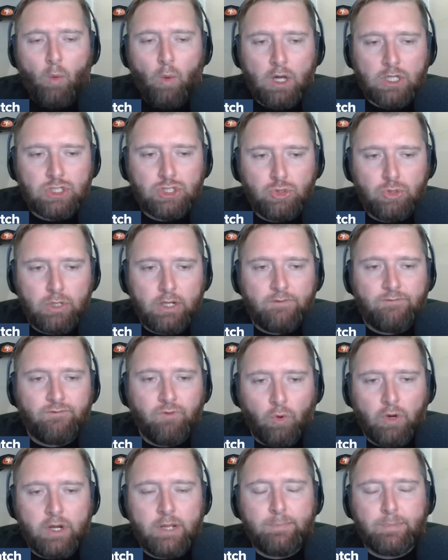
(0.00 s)
while shooting
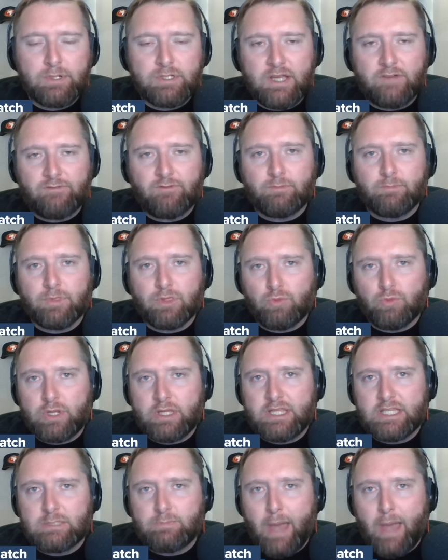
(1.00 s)
40% from
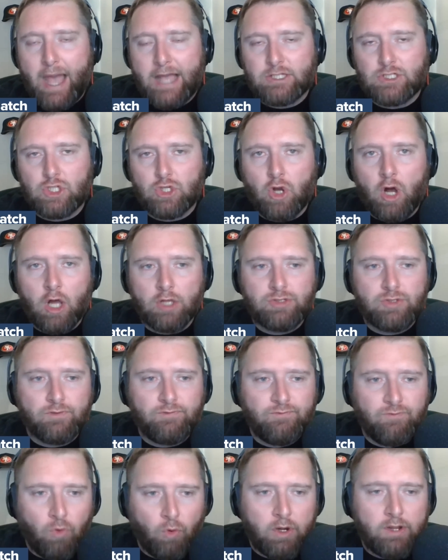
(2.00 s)
three this past year, also
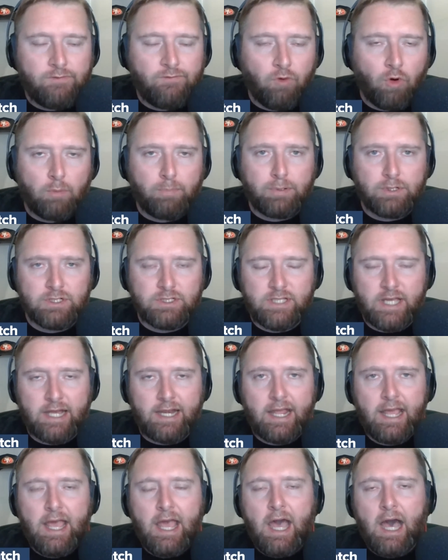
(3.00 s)

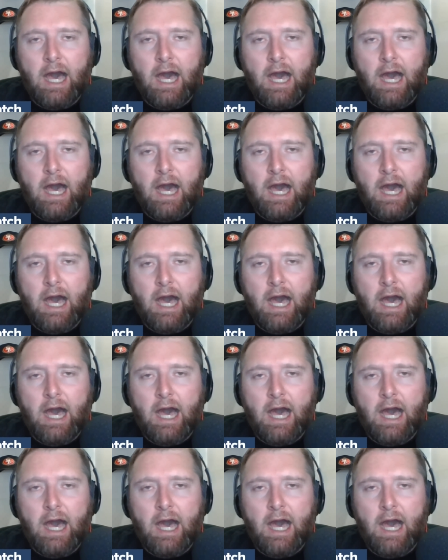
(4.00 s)
44%